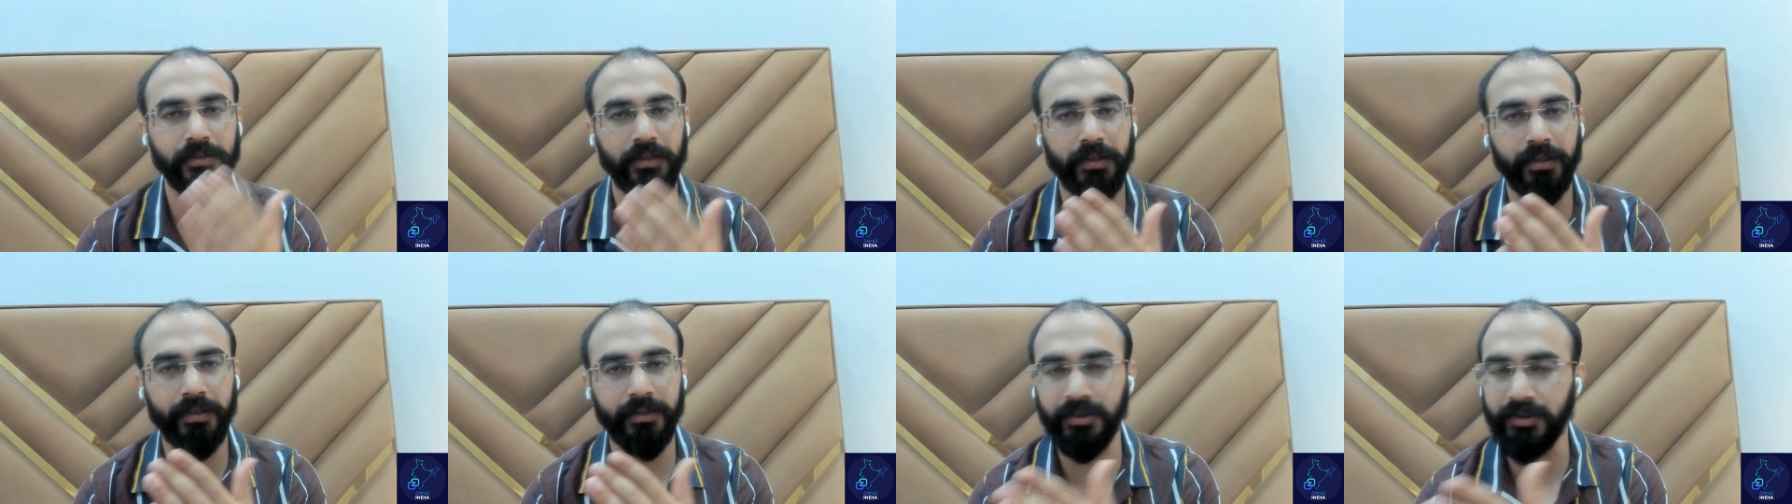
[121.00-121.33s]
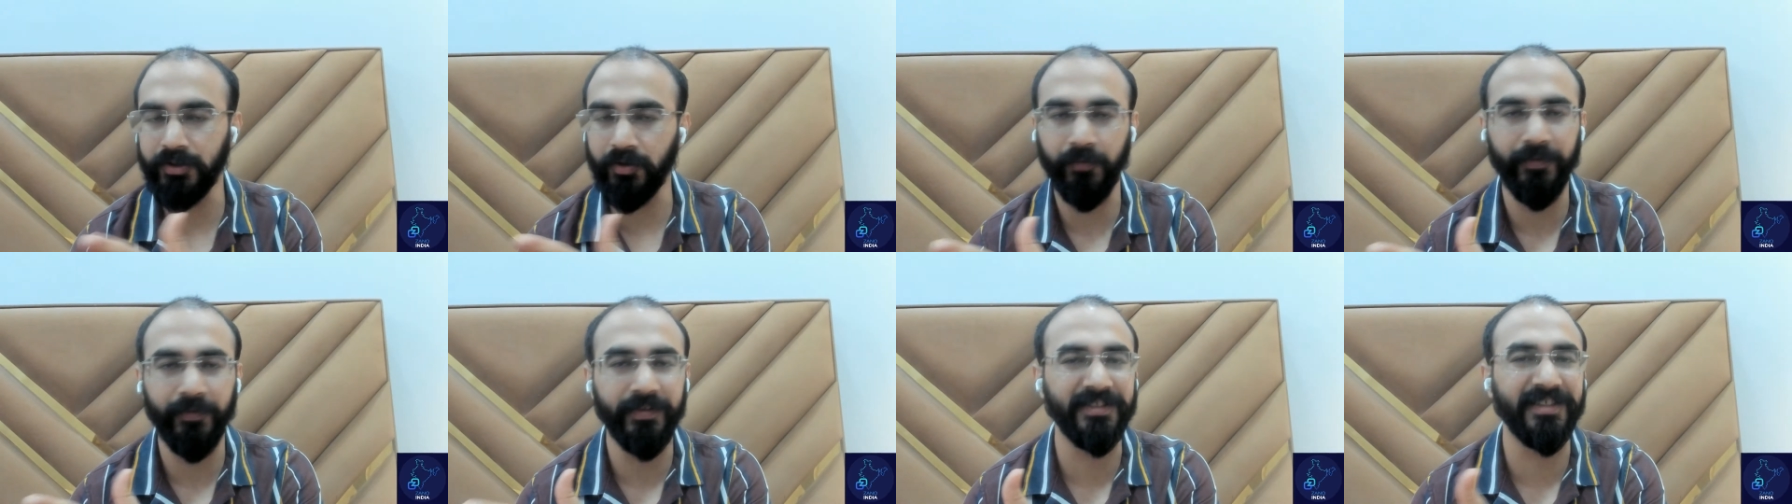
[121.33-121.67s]

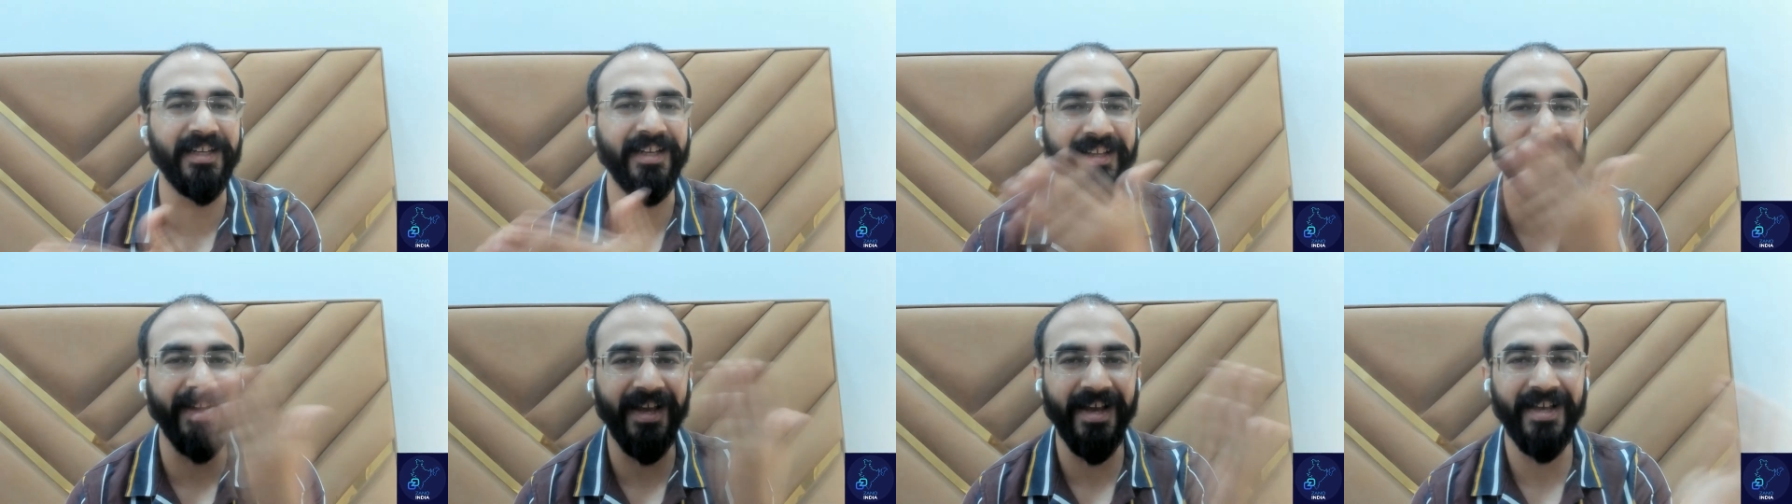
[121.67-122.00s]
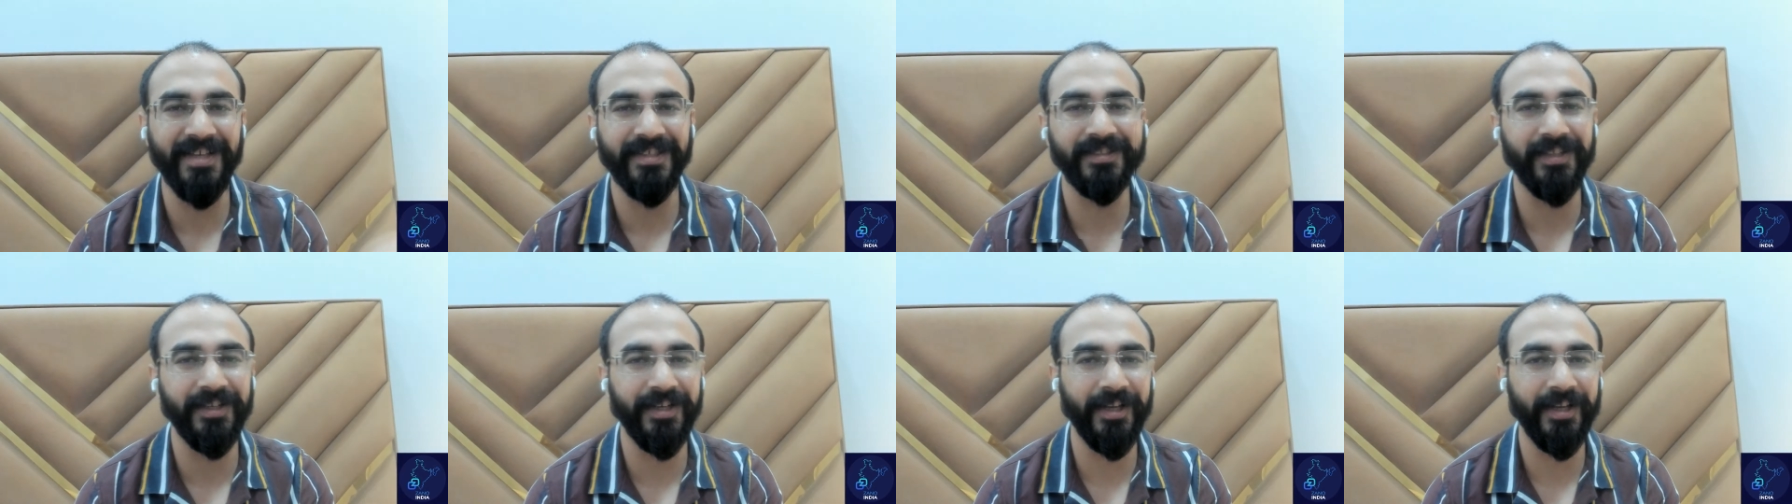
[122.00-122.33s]
obviously, as
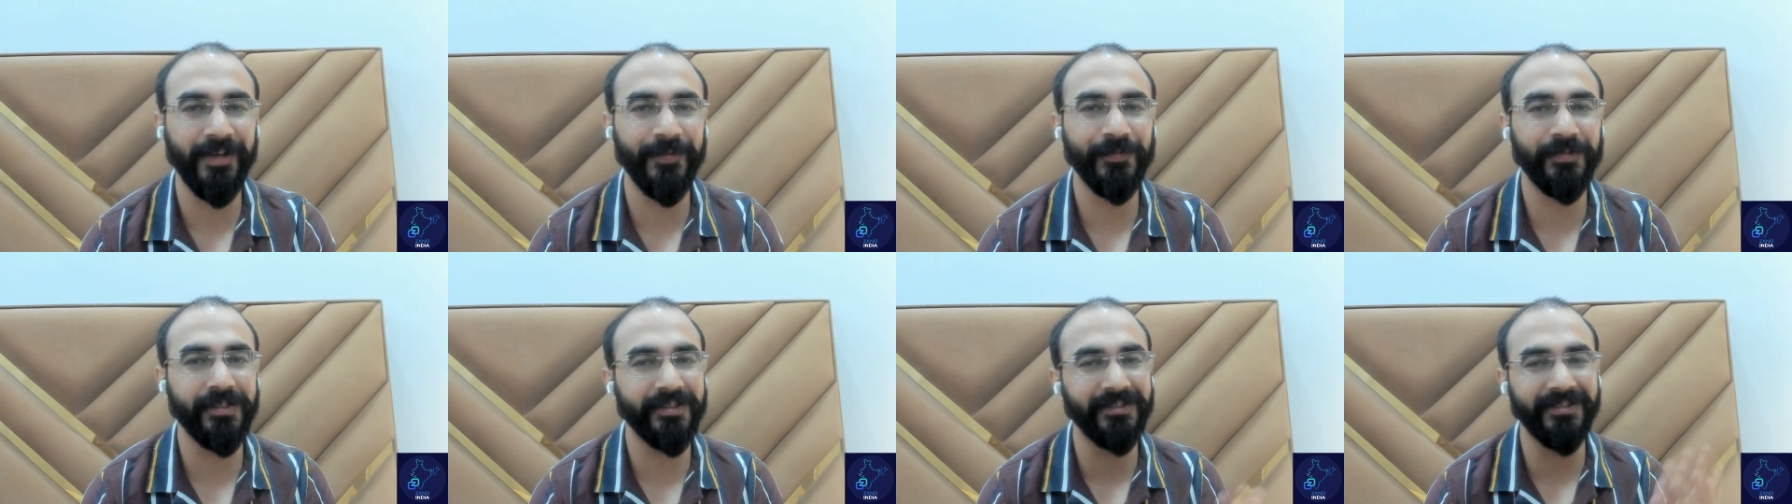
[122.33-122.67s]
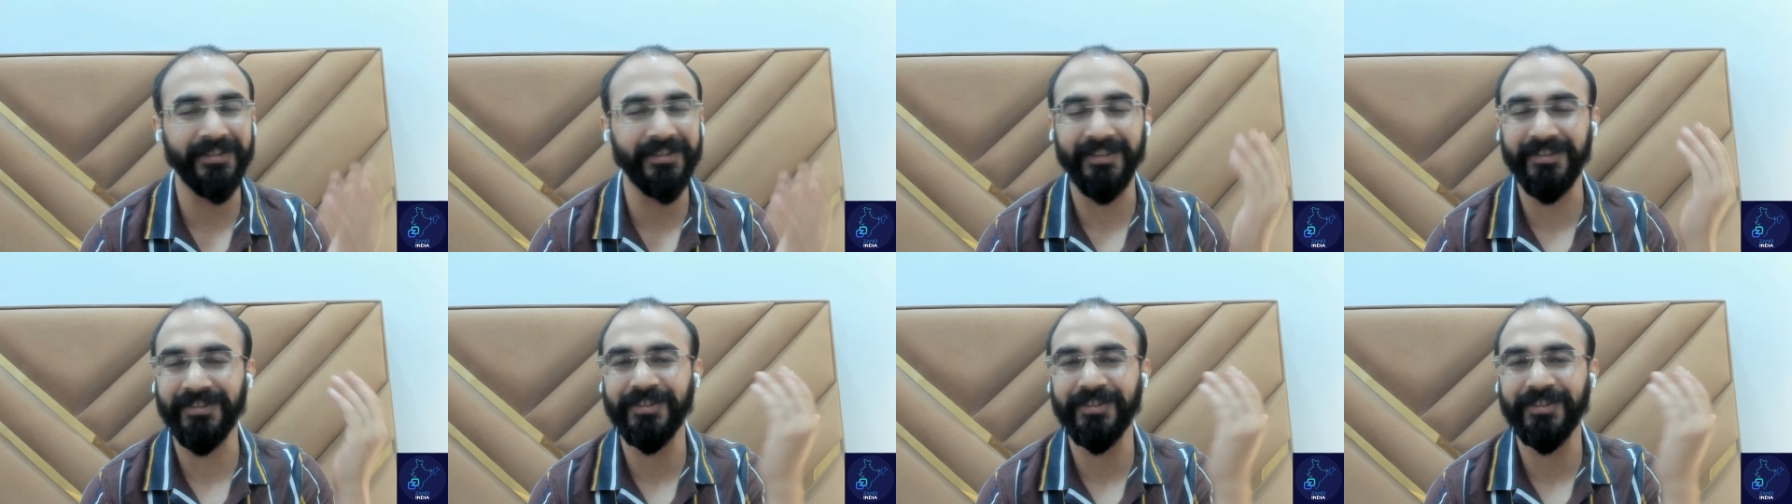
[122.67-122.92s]
the name says, it's